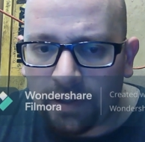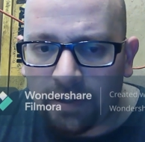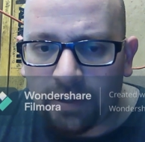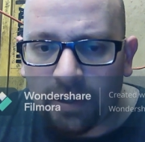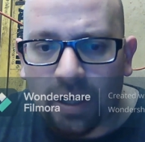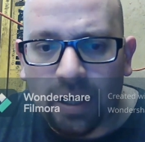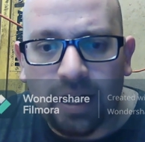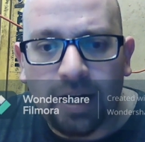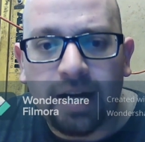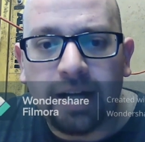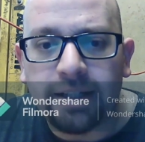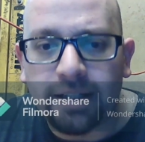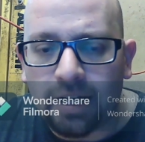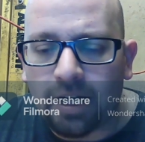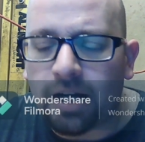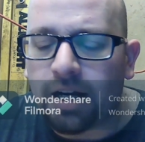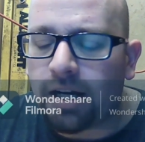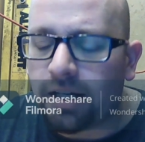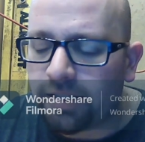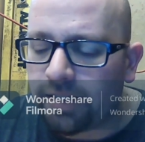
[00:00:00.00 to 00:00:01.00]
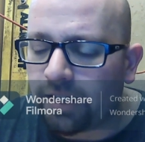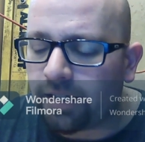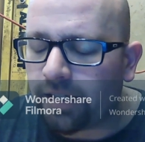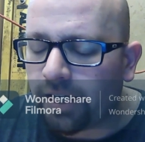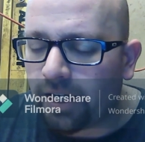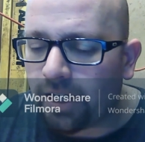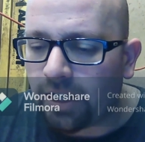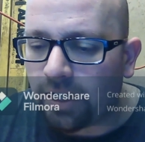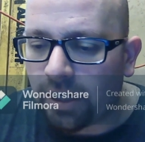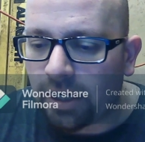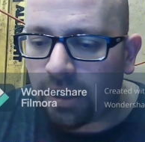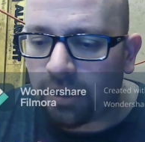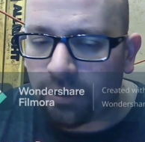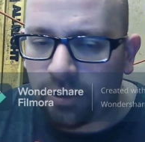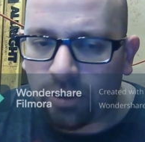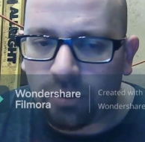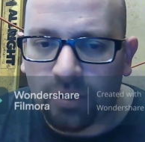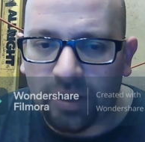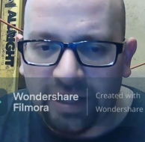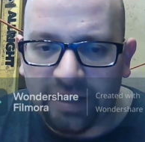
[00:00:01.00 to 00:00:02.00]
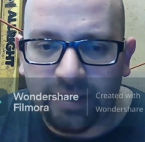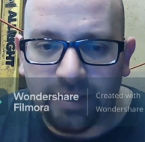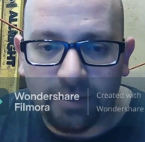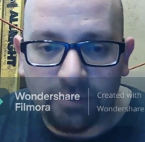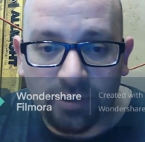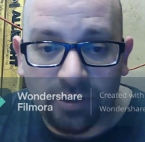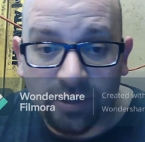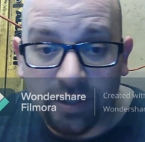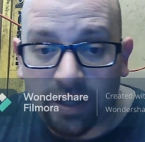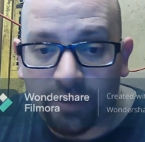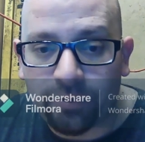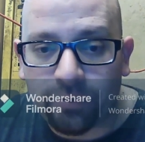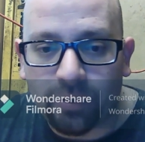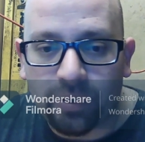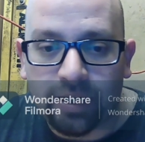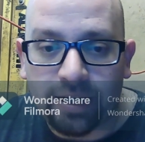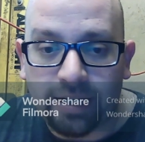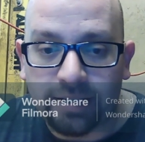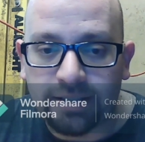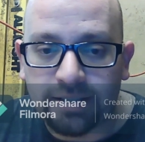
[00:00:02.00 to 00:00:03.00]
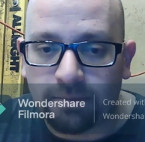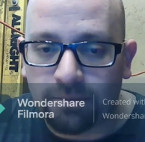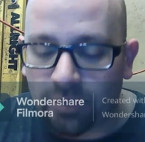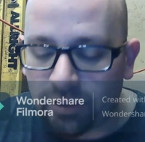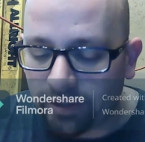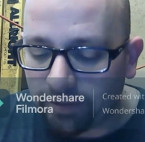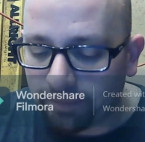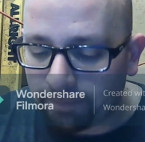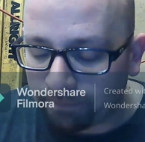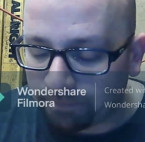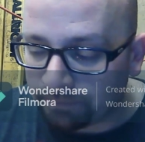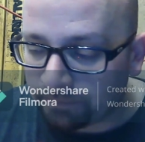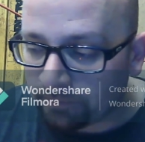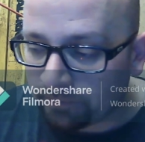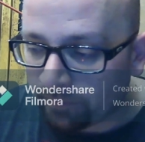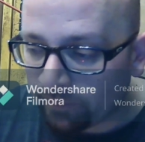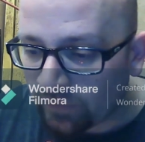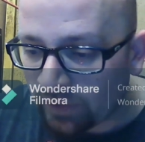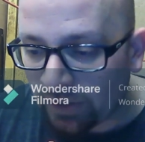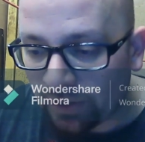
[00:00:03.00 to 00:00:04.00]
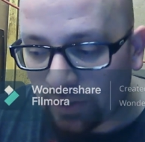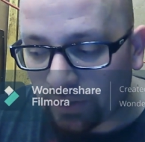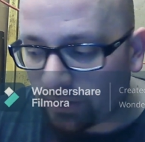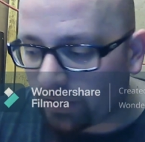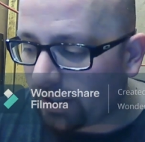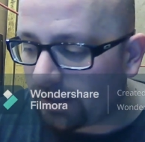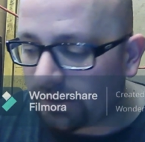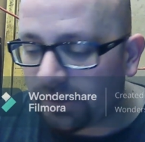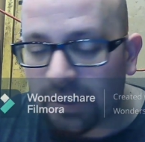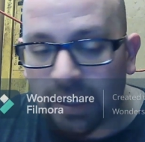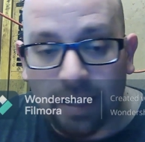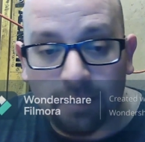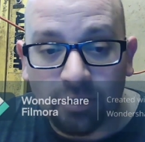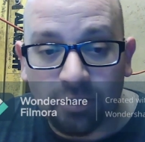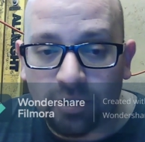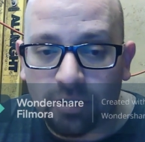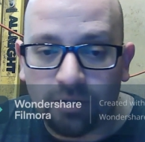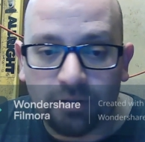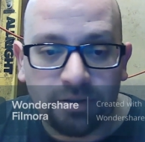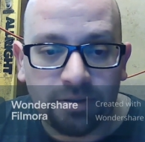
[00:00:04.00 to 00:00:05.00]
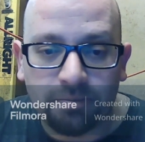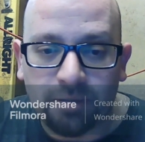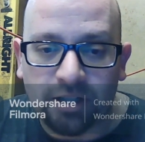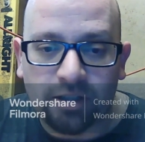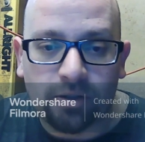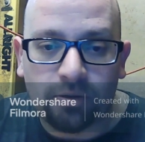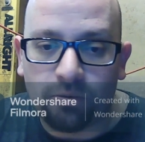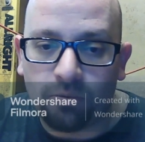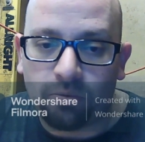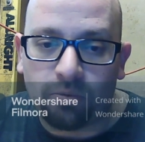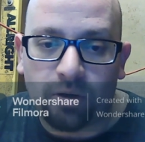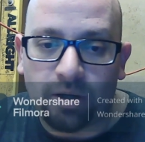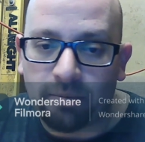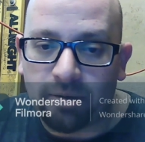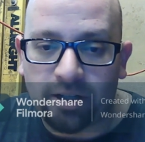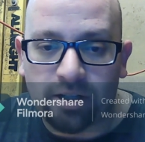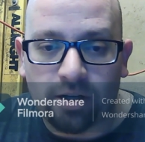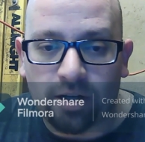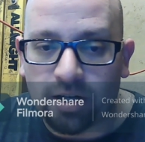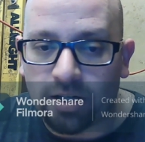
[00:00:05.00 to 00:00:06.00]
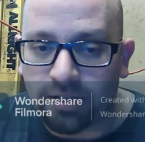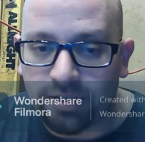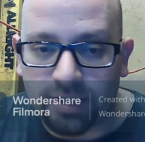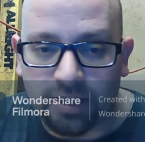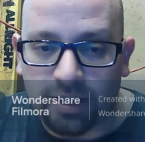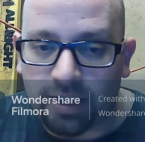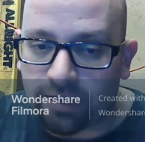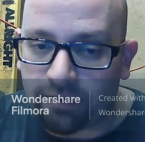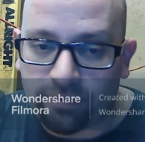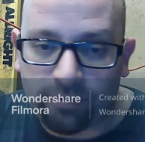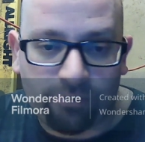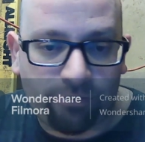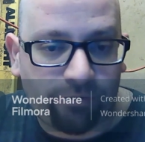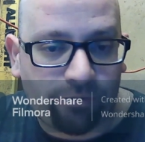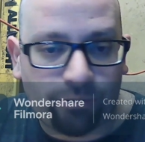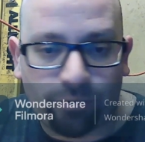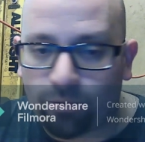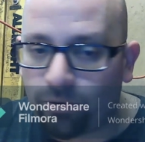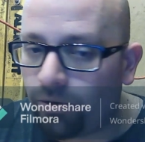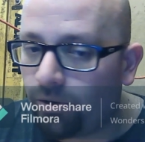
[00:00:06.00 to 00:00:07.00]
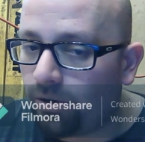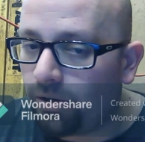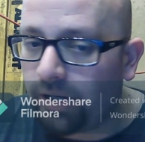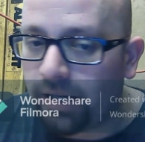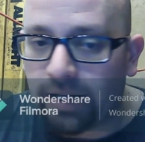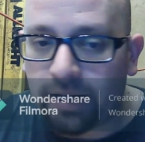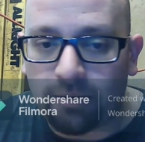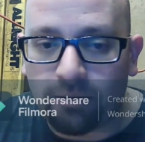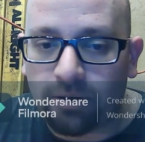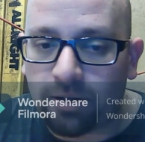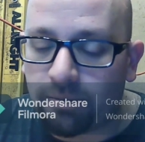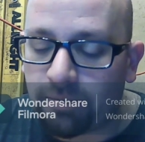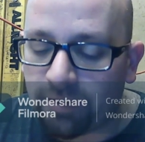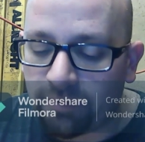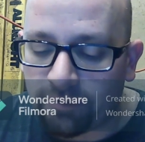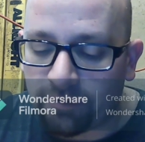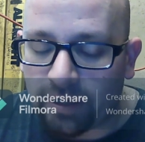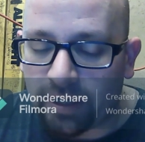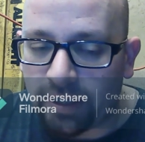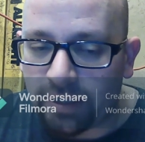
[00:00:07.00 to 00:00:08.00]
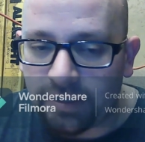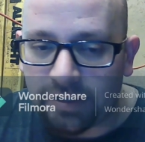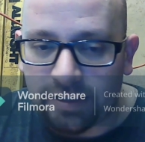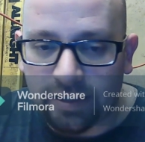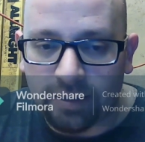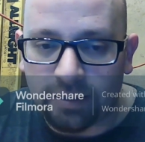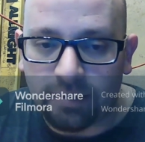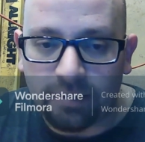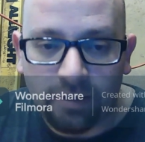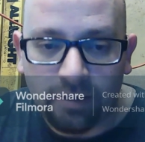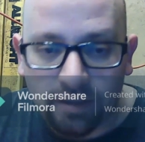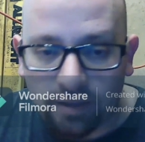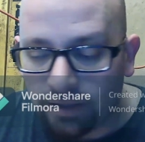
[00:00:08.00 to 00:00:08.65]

No, I uh, yeah, yeah. I don't know what I did with it. I threw it at somebody a long time ago. It was in my one of my cars, and I threw it at one of my friends, and